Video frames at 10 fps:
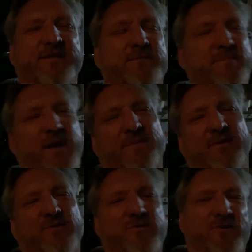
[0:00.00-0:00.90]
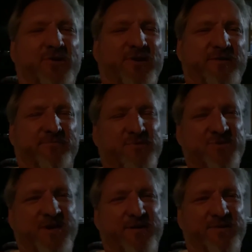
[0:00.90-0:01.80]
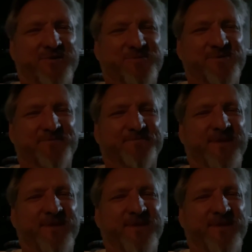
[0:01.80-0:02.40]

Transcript: maybe a little earlier. We'll see how it goes.